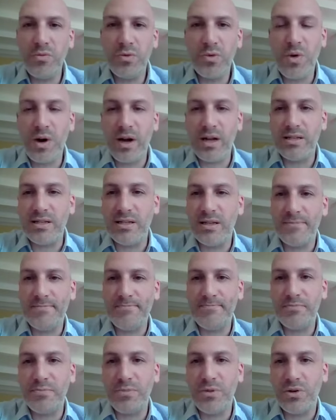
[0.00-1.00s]
quite
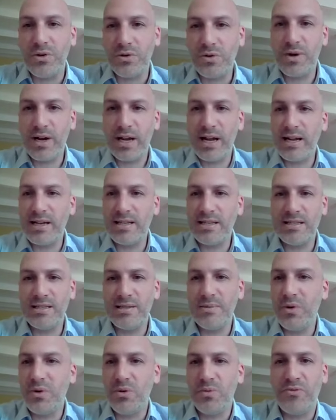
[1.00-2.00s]

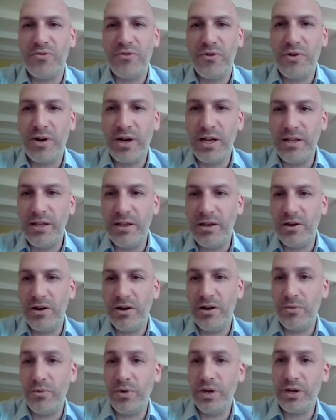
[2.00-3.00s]
accessible for any
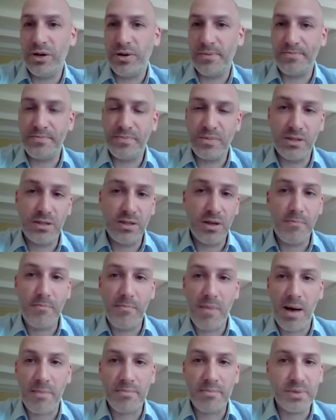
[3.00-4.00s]
reader, and
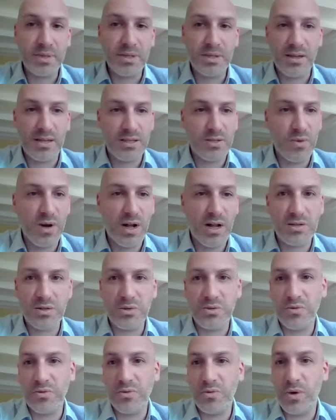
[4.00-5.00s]
some maps as well,
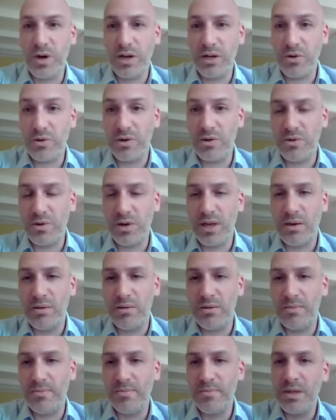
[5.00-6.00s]
so where you
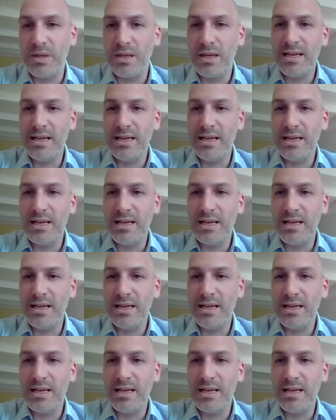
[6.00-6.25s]
can